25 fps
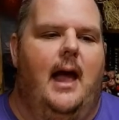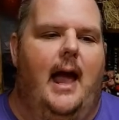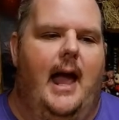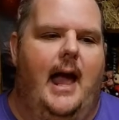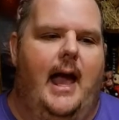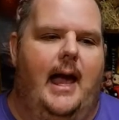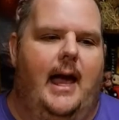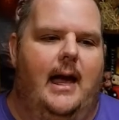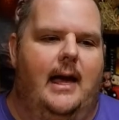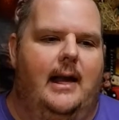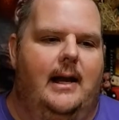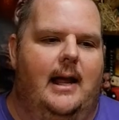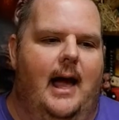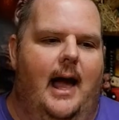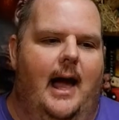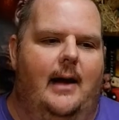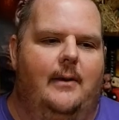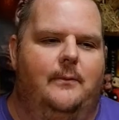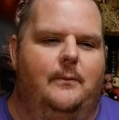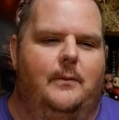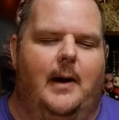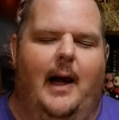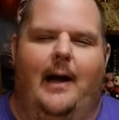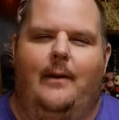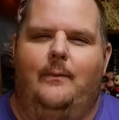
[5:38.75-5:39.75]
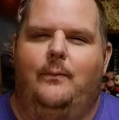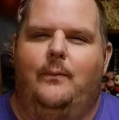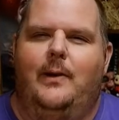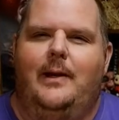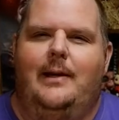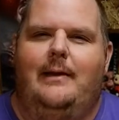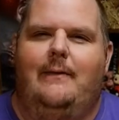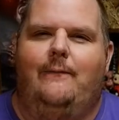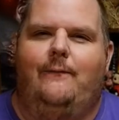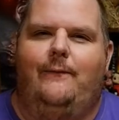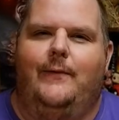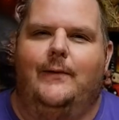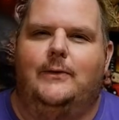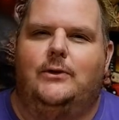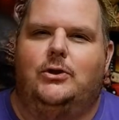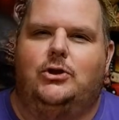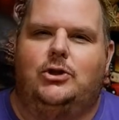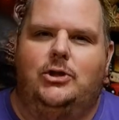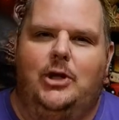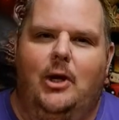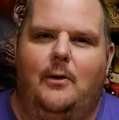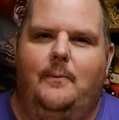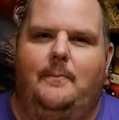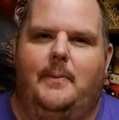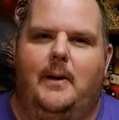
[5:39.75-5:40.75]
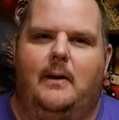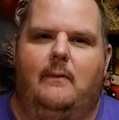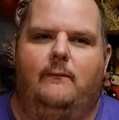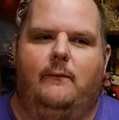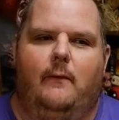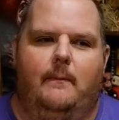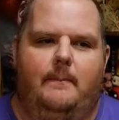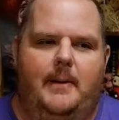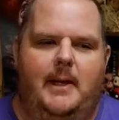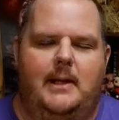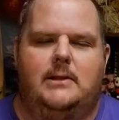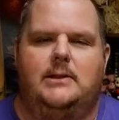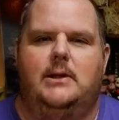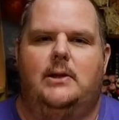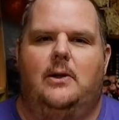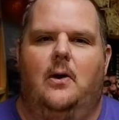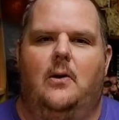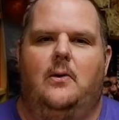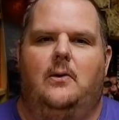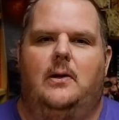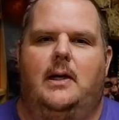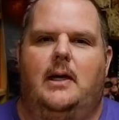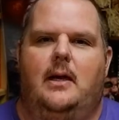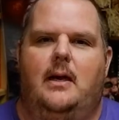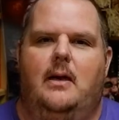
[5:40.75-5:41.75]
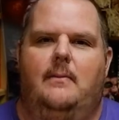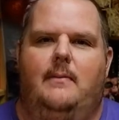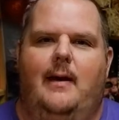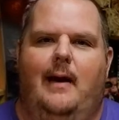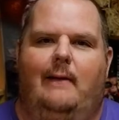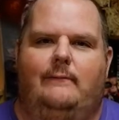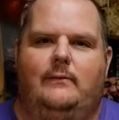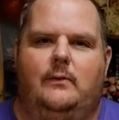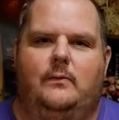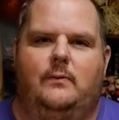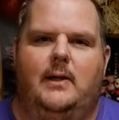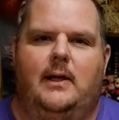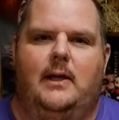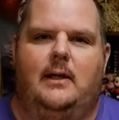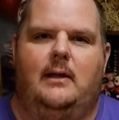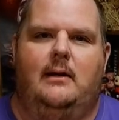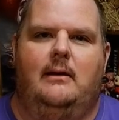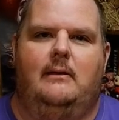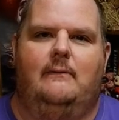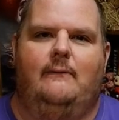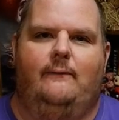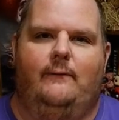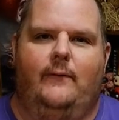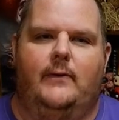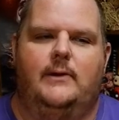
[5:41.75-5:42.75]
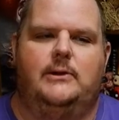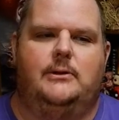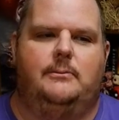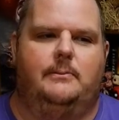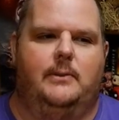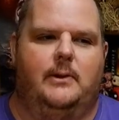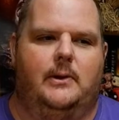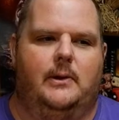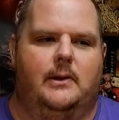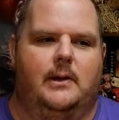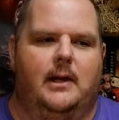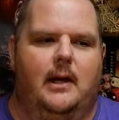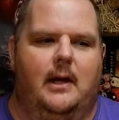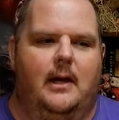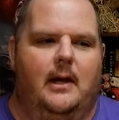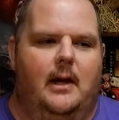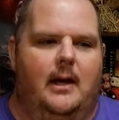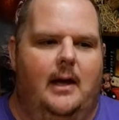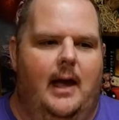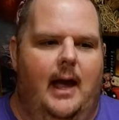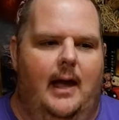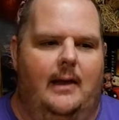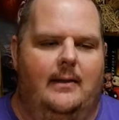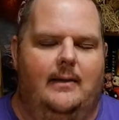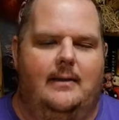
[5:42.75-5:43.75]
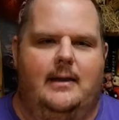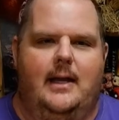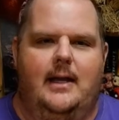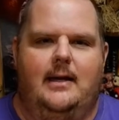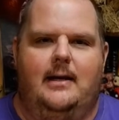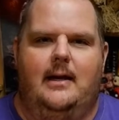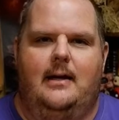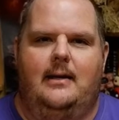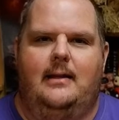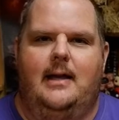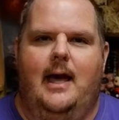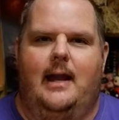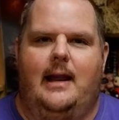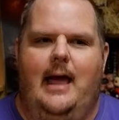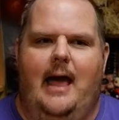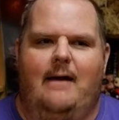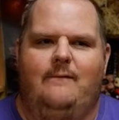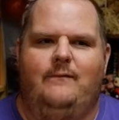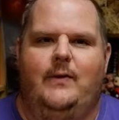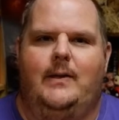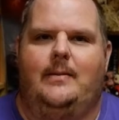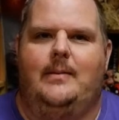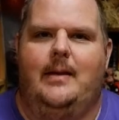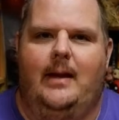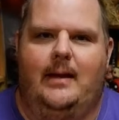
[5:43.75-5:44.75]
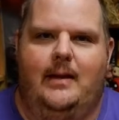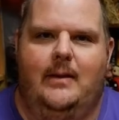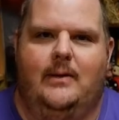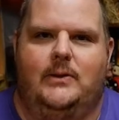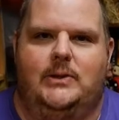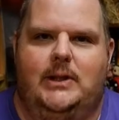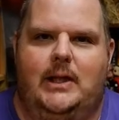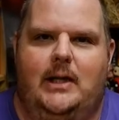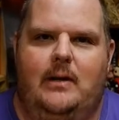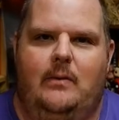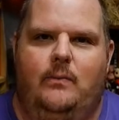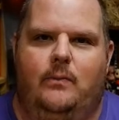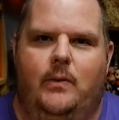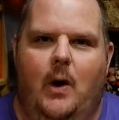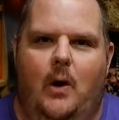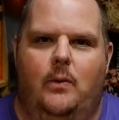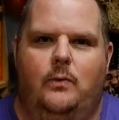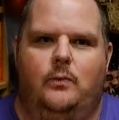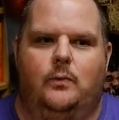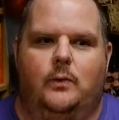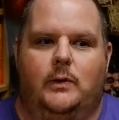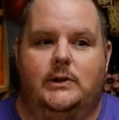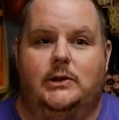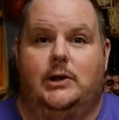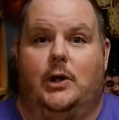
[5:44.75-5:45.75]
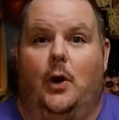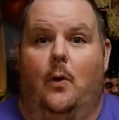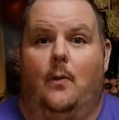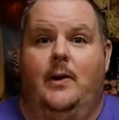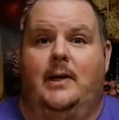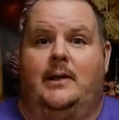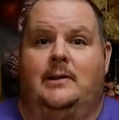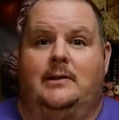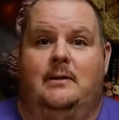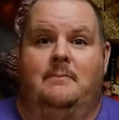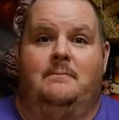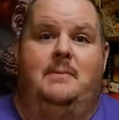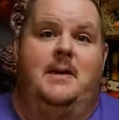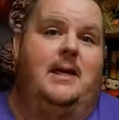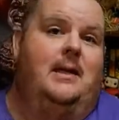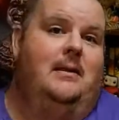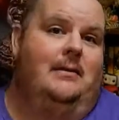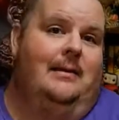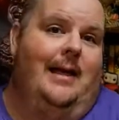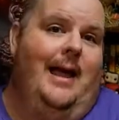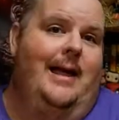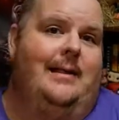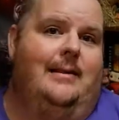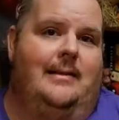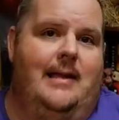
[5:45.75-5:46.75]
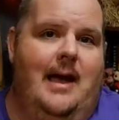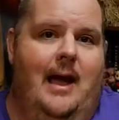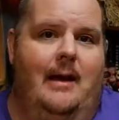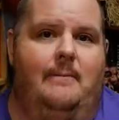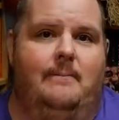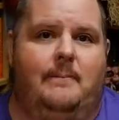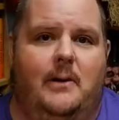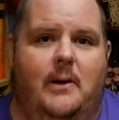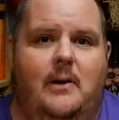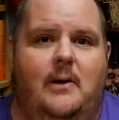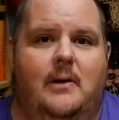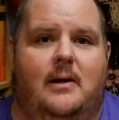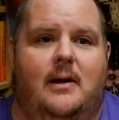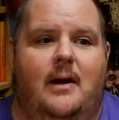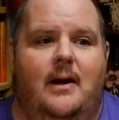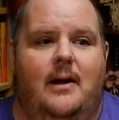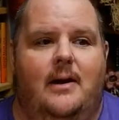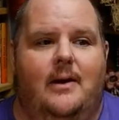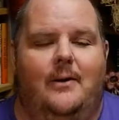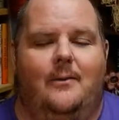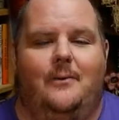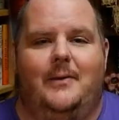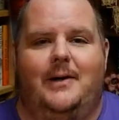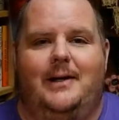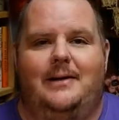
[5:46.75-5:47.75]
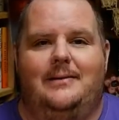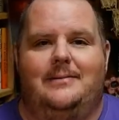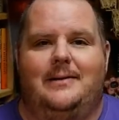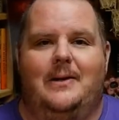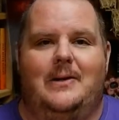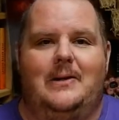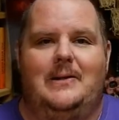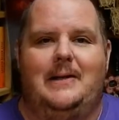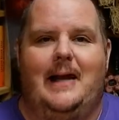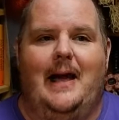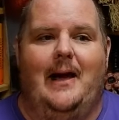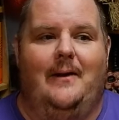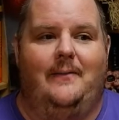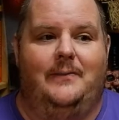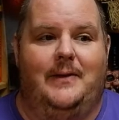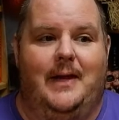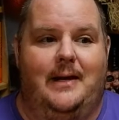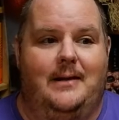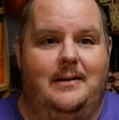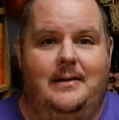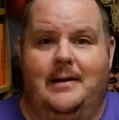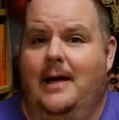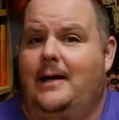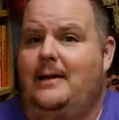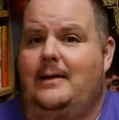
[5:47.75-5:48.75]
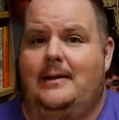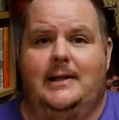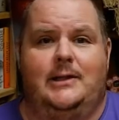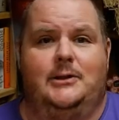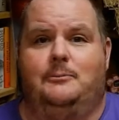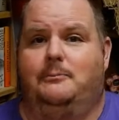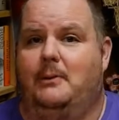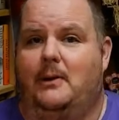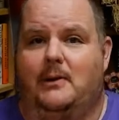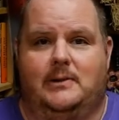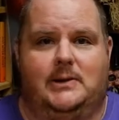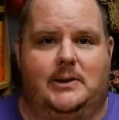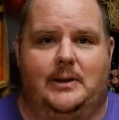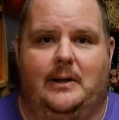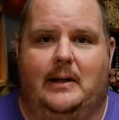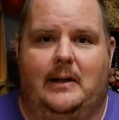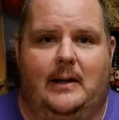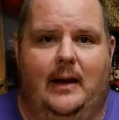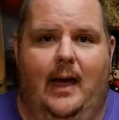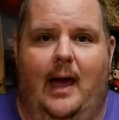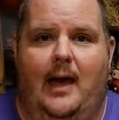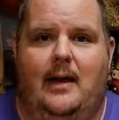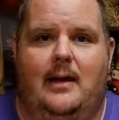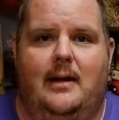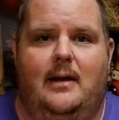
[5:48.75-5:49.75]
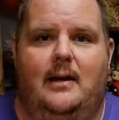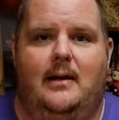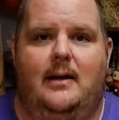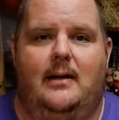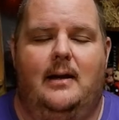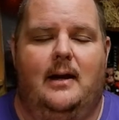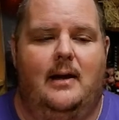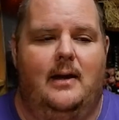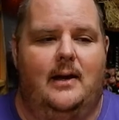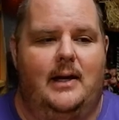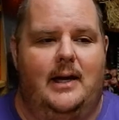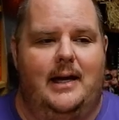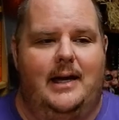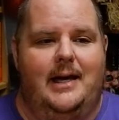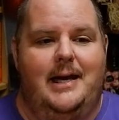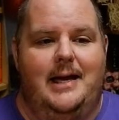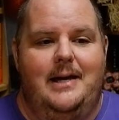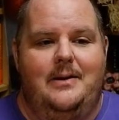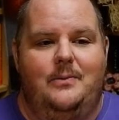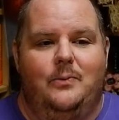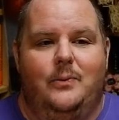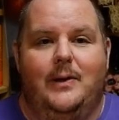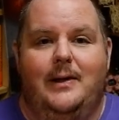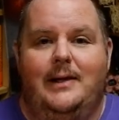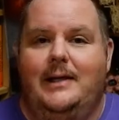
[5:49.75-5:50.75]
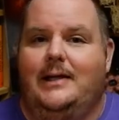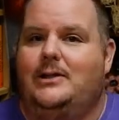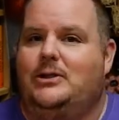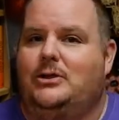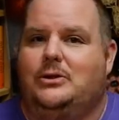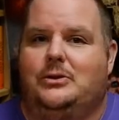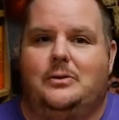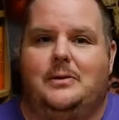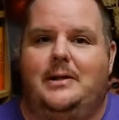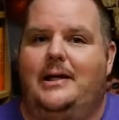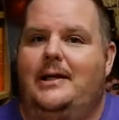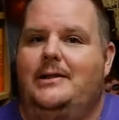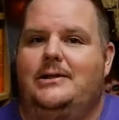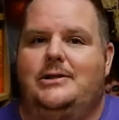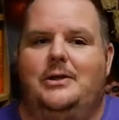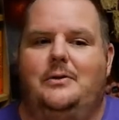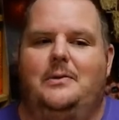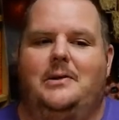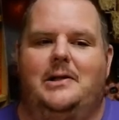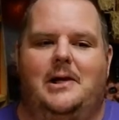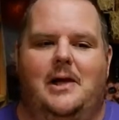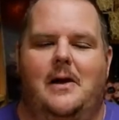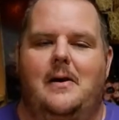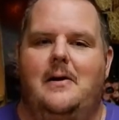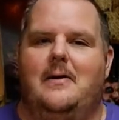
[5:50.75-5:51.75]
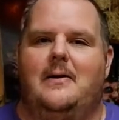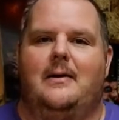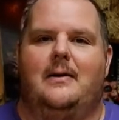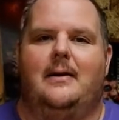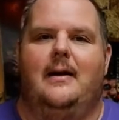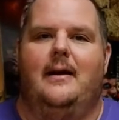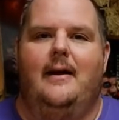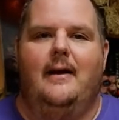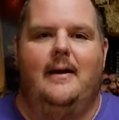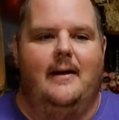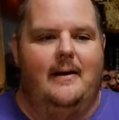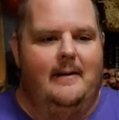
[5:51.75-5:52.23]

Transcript: And I, I really feel stupid for pigeonholing him after reading his first book and thinking that everything else he wrote was going to be like that book when it turned out that none of these books are alike. You know, he really strings you along.